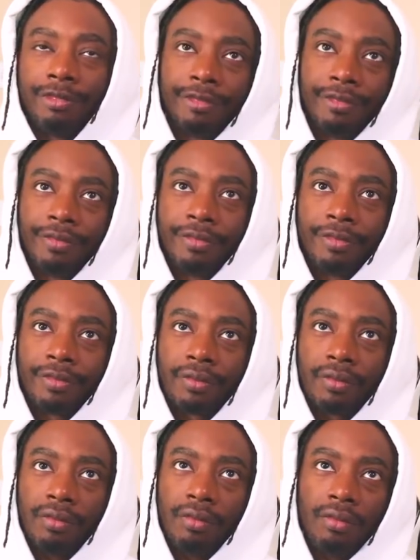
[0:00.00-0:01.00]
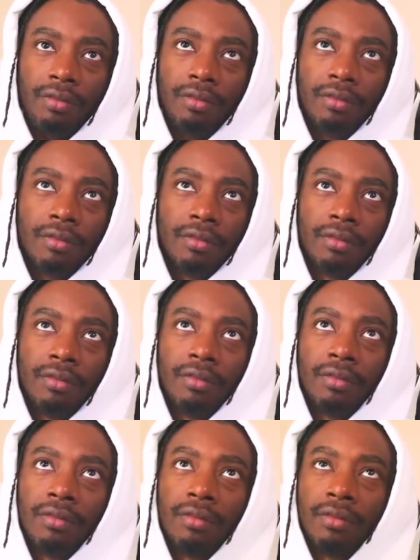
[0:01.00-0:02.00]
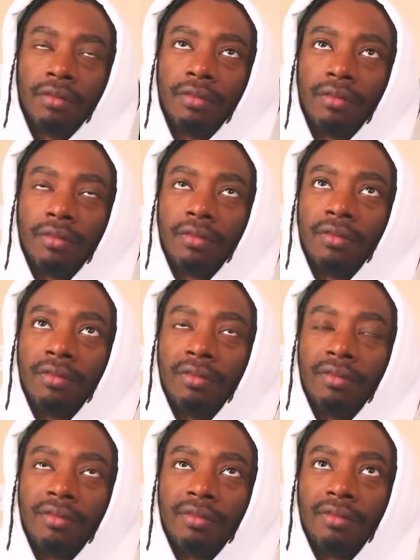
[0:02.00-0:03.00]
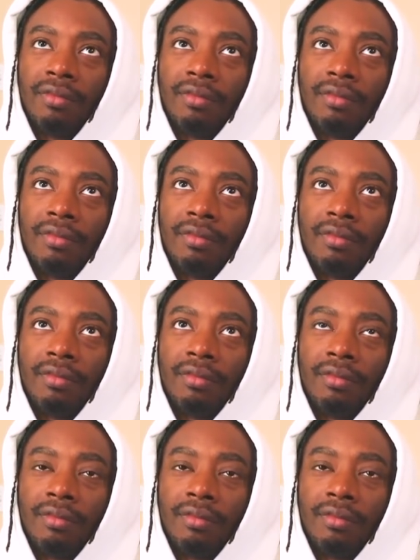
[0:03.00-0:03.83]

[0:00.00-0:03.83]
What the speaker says: This person isn't speaking.